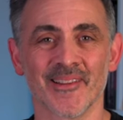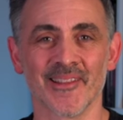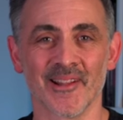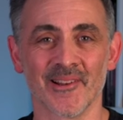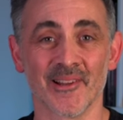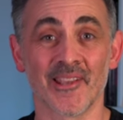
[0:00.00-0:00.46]
You
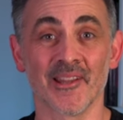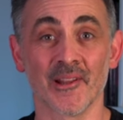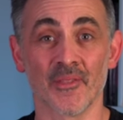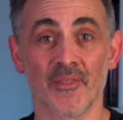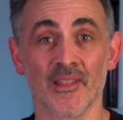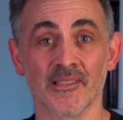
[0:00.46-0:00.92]
know, looking
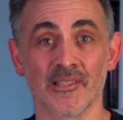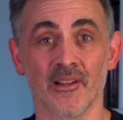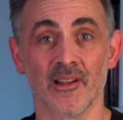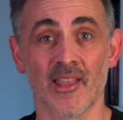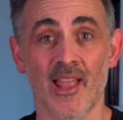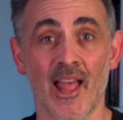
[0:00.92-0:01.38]
at things
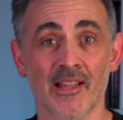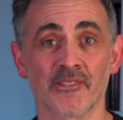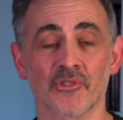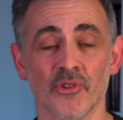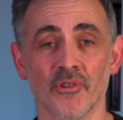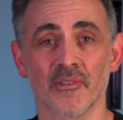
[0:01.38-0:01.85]
like
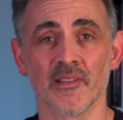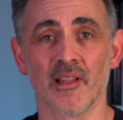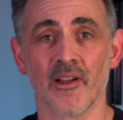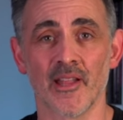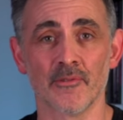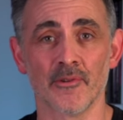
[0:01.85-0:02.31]
Astral, you
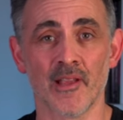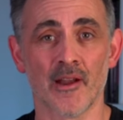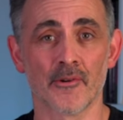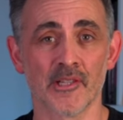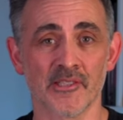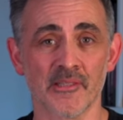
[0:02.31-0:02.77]
know, Henry
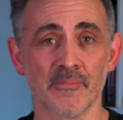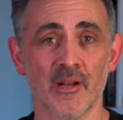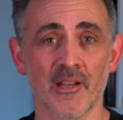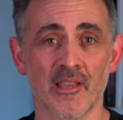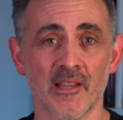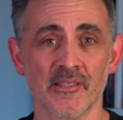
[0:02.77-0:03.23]
Harris's
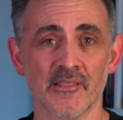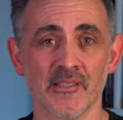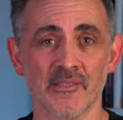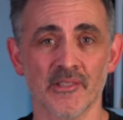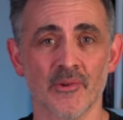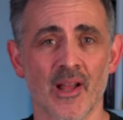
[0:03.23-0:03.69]
Marc
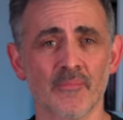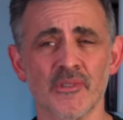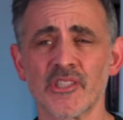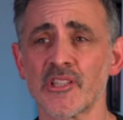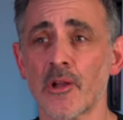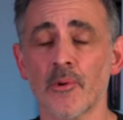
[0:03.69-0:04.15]
Kerstein's new app,
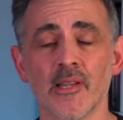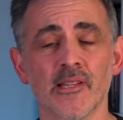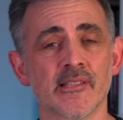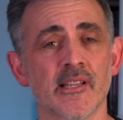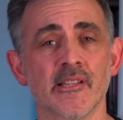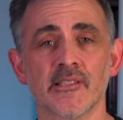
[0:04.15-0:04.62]
so
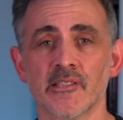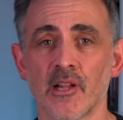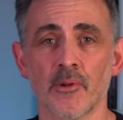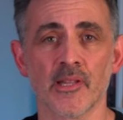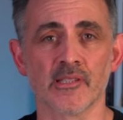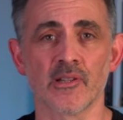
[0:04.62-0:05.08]
easy,
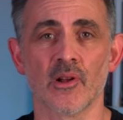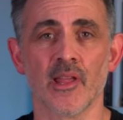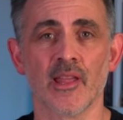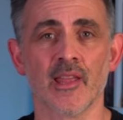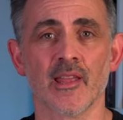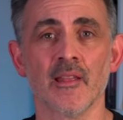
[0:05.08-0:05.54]
so
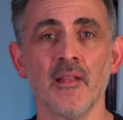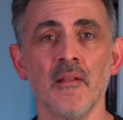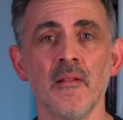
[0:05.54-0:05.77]
exciting,